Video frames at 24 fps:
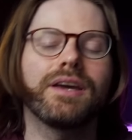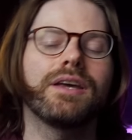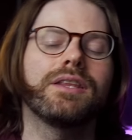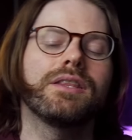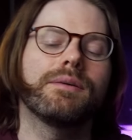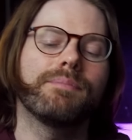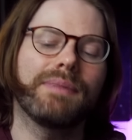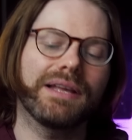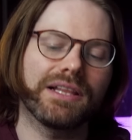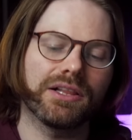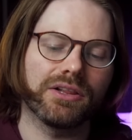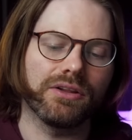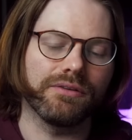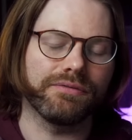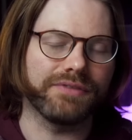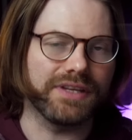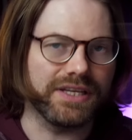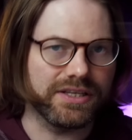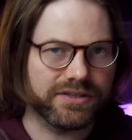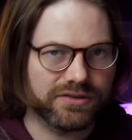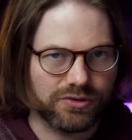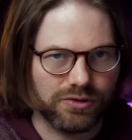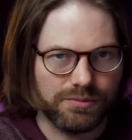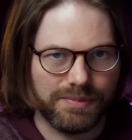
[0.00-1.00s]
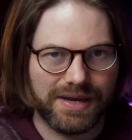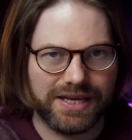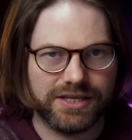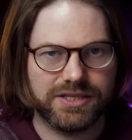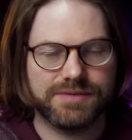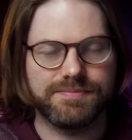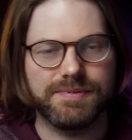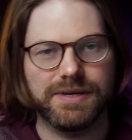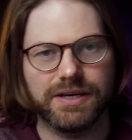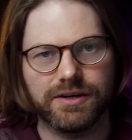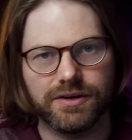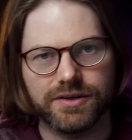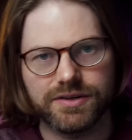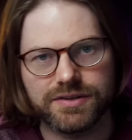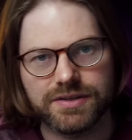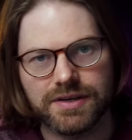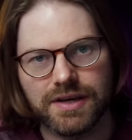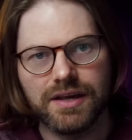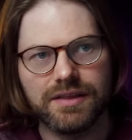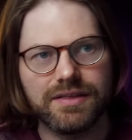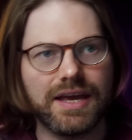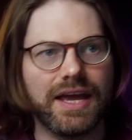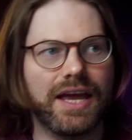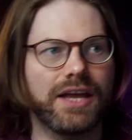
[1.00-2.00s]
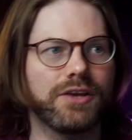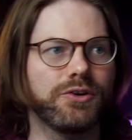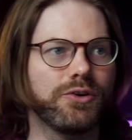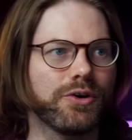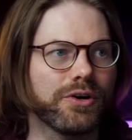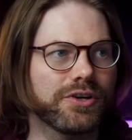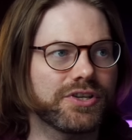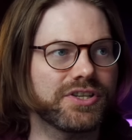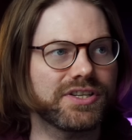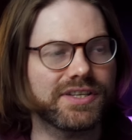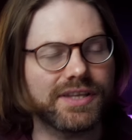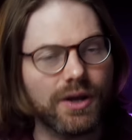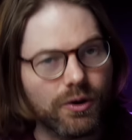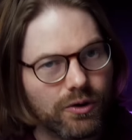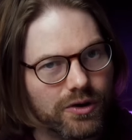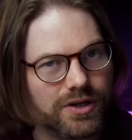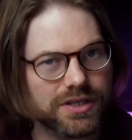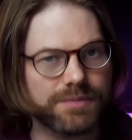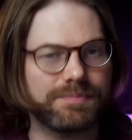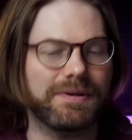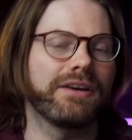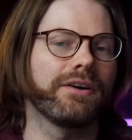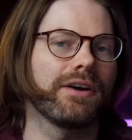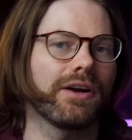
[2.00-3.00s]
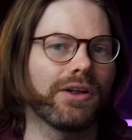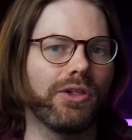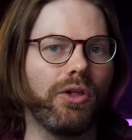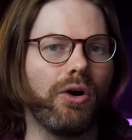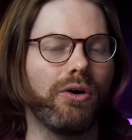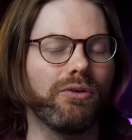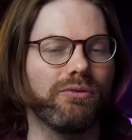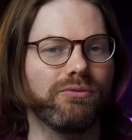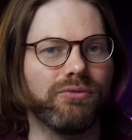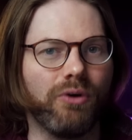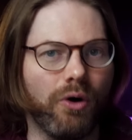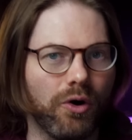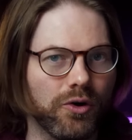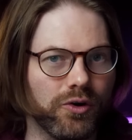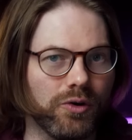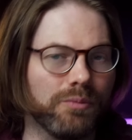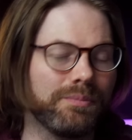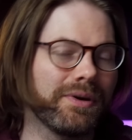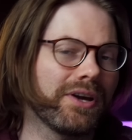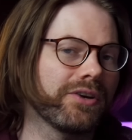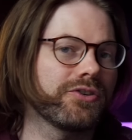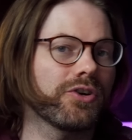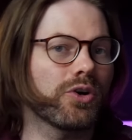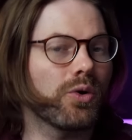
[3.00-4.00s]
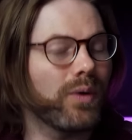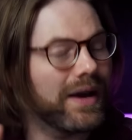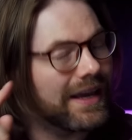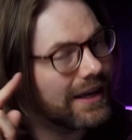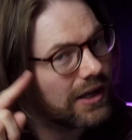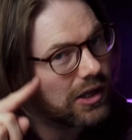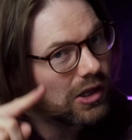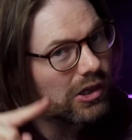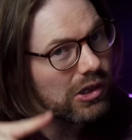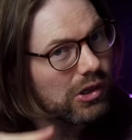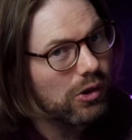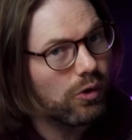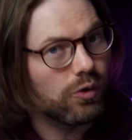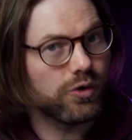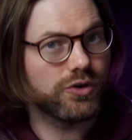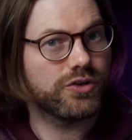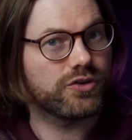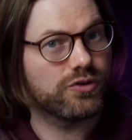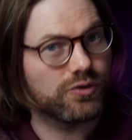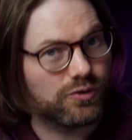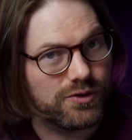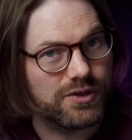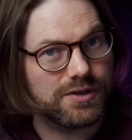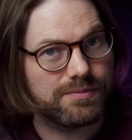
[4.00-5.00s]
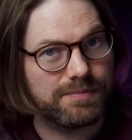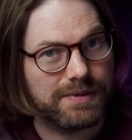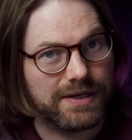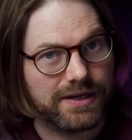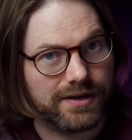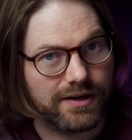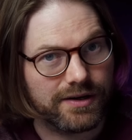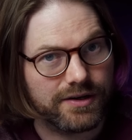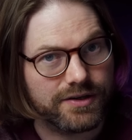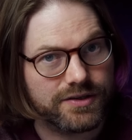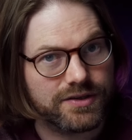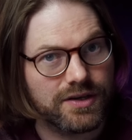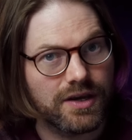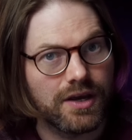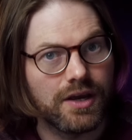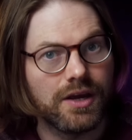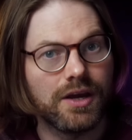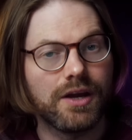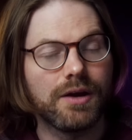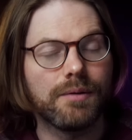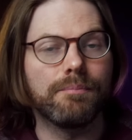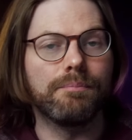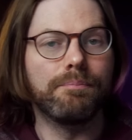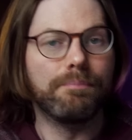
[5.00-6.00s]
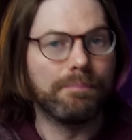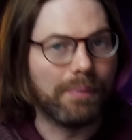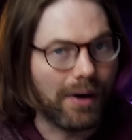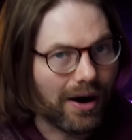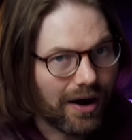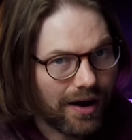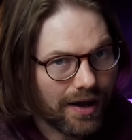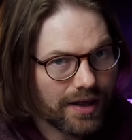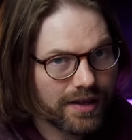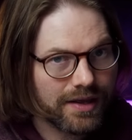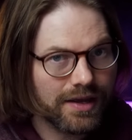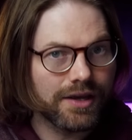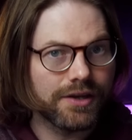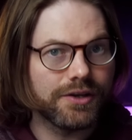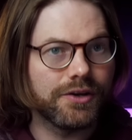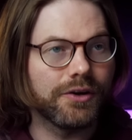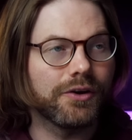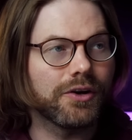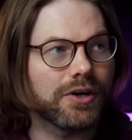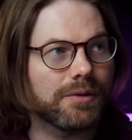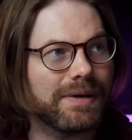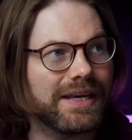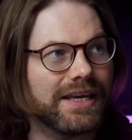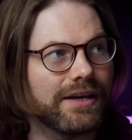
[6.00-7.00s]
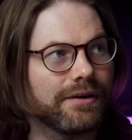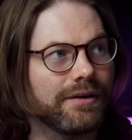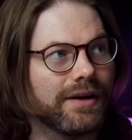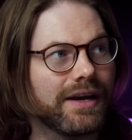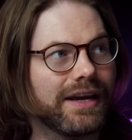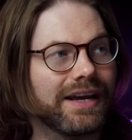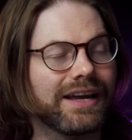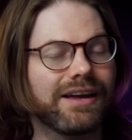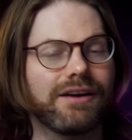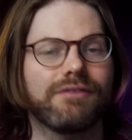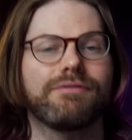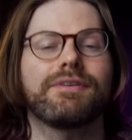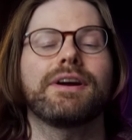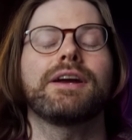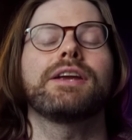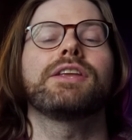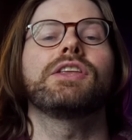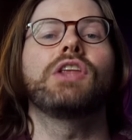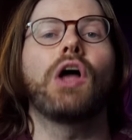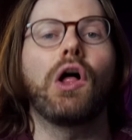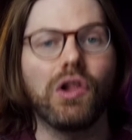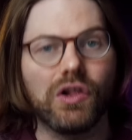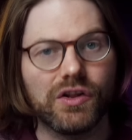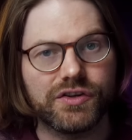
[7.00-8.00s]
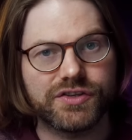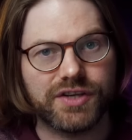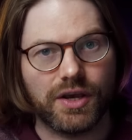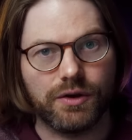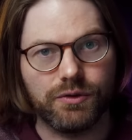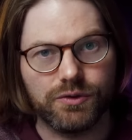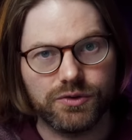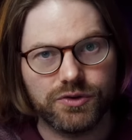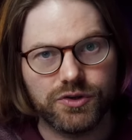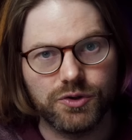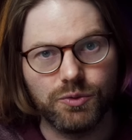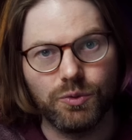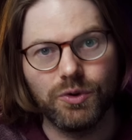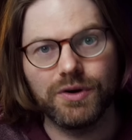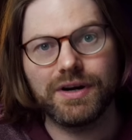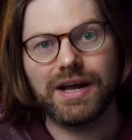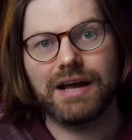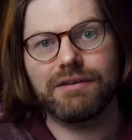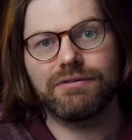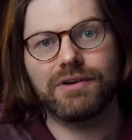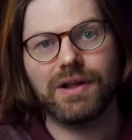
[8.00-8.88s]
in the middle of these two main speakers, then you're still going to be hearing a lot of volume because you're quite close to the speakers, but you're going to be hearing a very dull sound. You won't have